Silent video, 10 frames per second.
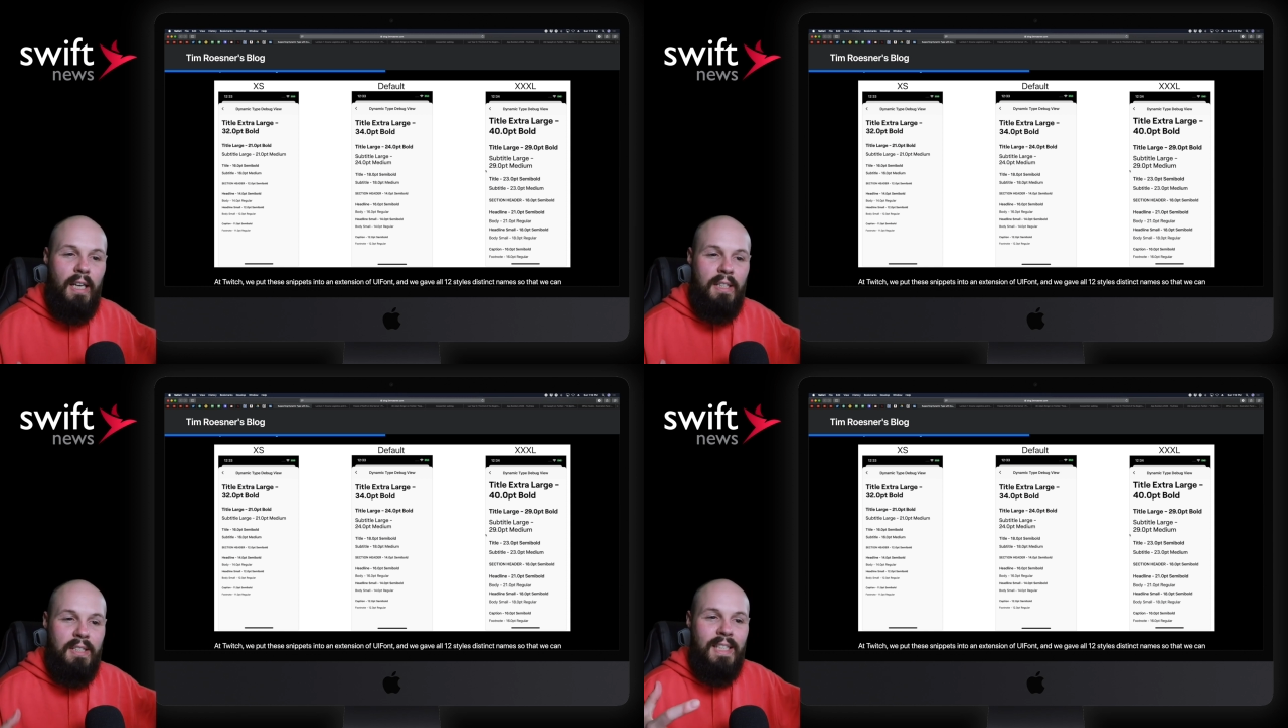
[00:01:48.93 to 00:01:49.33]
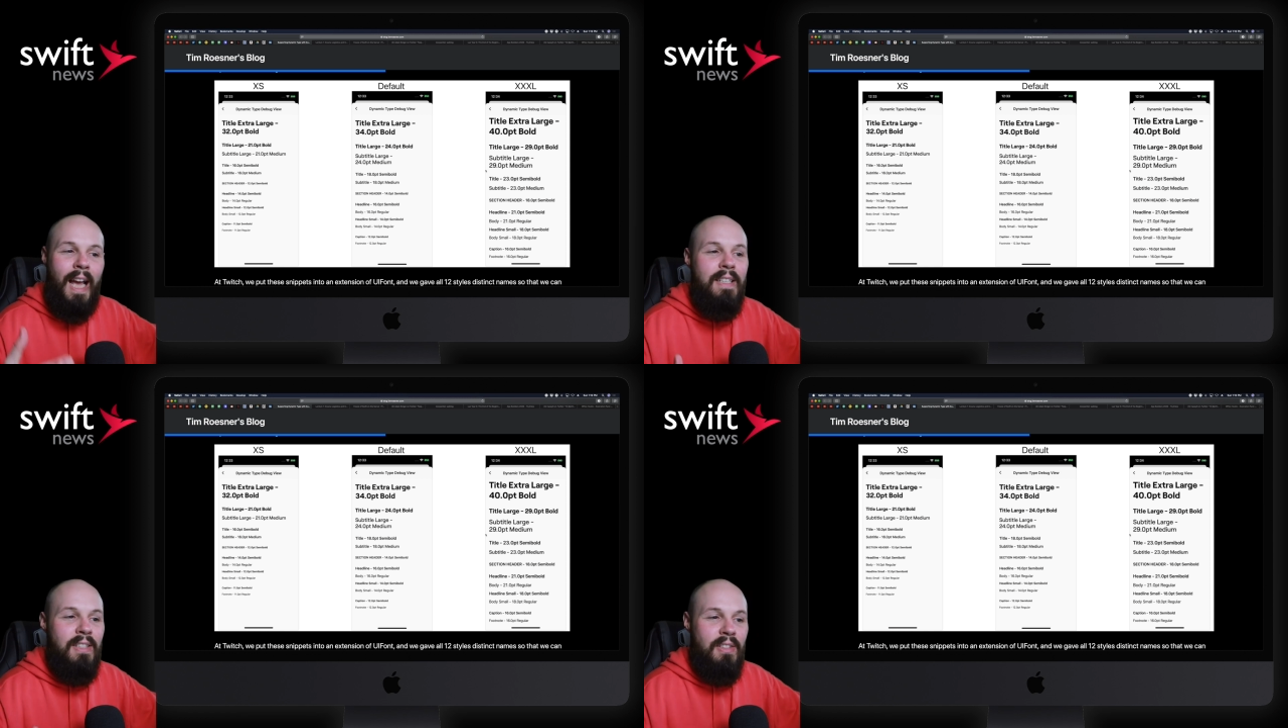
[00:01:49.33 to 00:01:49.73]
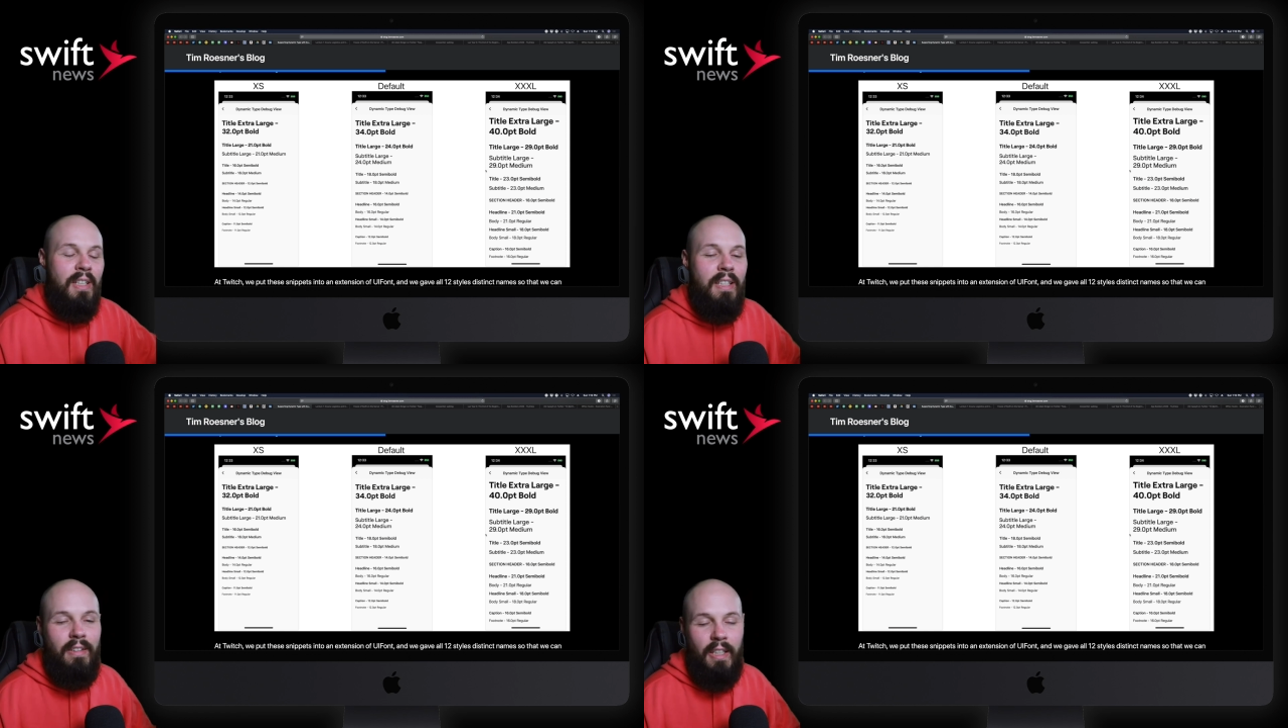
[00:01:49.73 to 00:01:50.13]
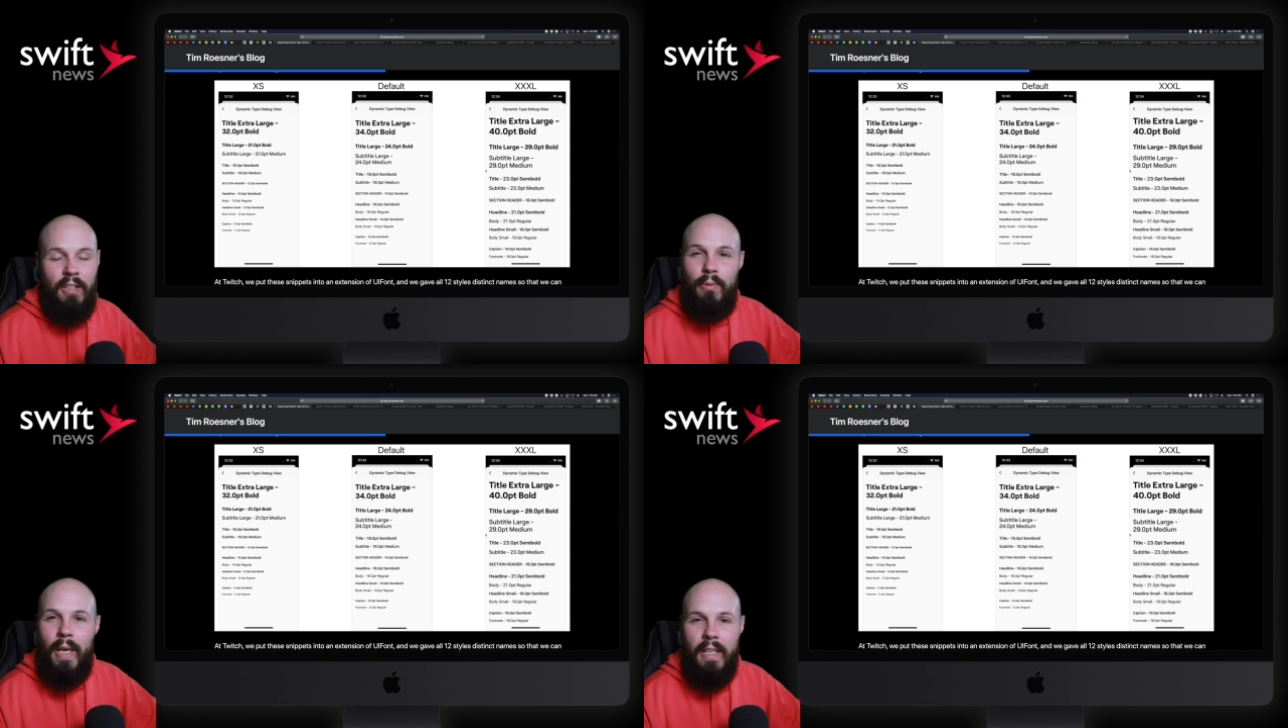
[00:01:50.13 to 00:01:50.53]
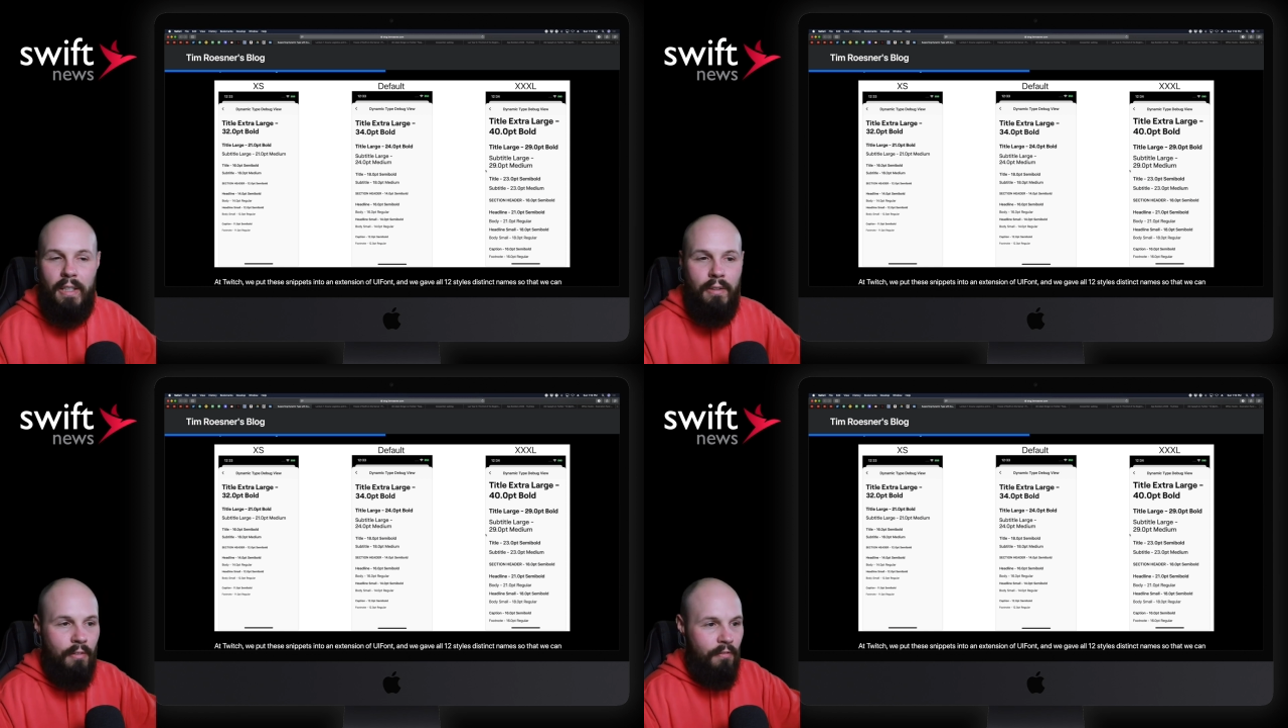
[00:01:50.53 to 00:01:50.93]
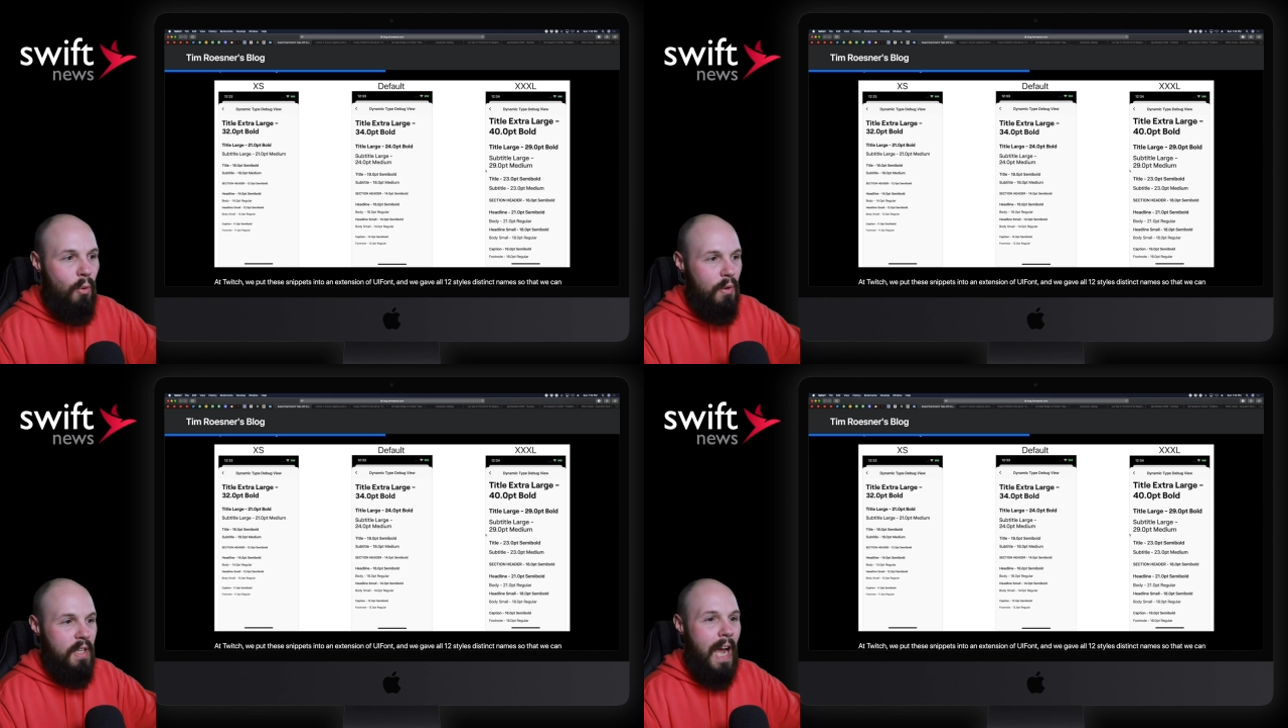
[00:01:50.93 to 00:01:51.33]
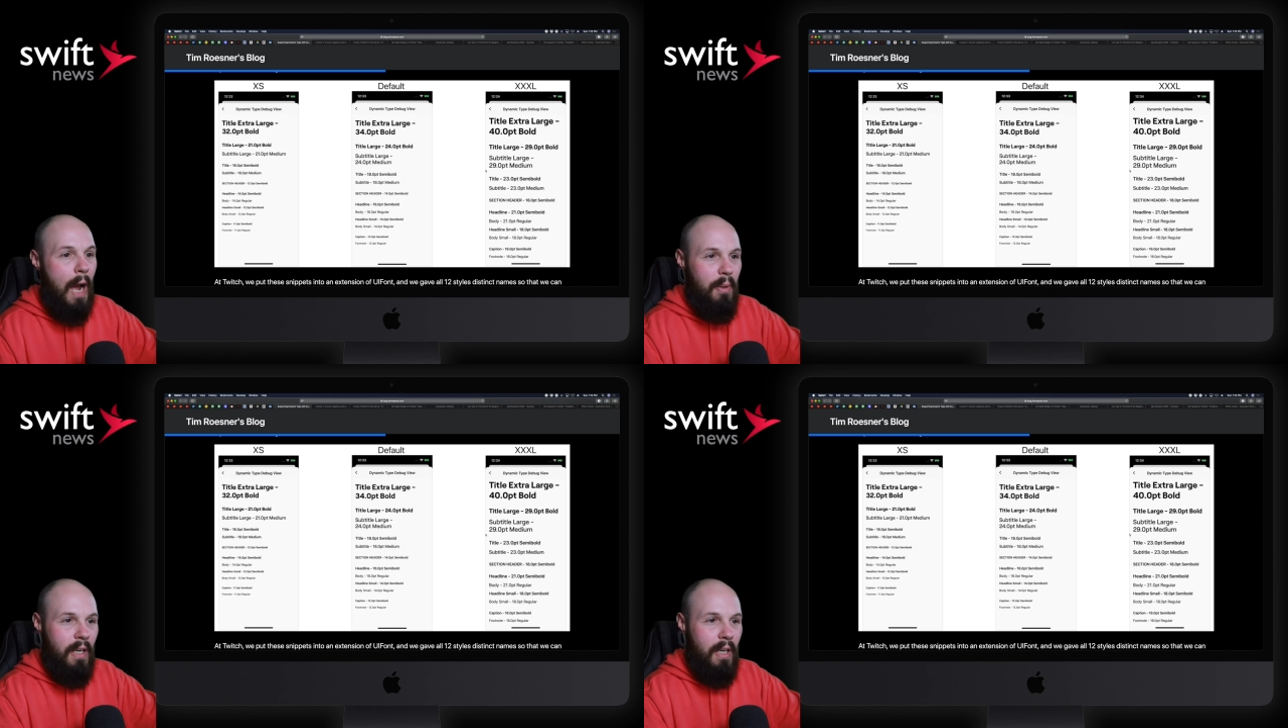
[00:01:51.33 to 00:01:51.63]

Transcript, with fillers: sizes that they created for the app.